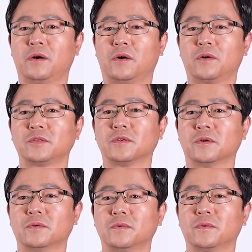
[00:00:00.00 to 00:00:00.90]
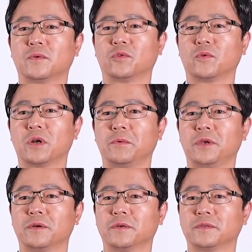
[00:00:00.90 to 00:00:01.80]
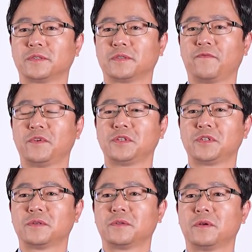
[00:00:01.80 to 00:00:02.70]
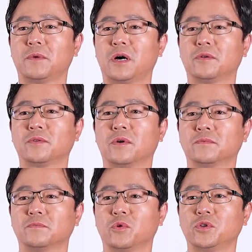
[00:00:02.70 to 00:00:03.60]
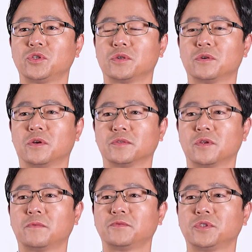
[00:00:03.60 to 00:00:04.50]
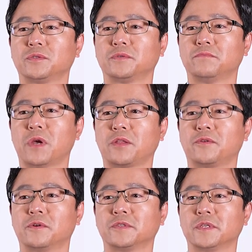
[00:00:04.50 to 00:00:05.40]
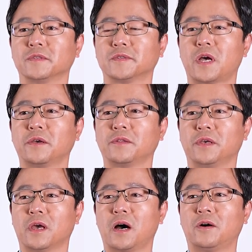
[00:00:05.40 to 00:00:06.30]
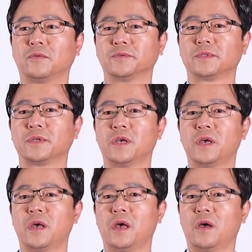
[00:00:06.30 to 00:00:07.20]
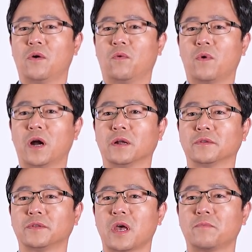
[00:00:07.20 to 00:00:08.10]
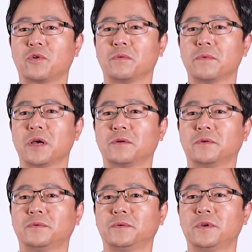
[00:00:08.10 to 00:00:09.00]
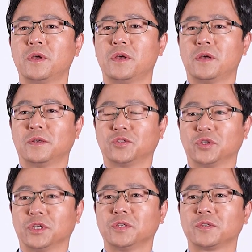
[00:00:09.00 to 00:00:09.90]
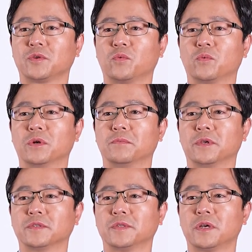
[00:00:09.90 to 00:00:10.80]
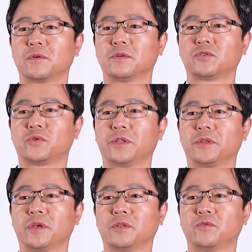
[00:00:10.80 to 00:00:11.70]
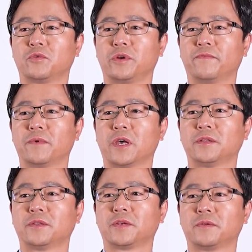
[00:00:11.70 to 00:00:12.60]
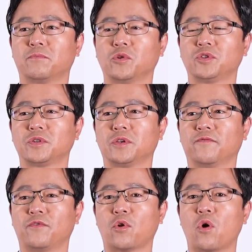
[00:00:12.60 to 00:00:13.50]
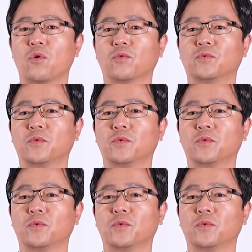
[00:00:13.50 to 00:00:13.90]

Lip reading: Also, there will be a sufficient amount of moisture absorption materials inside the house, while the temporary metal sheets will be silicone treated to prevent moisture inflow.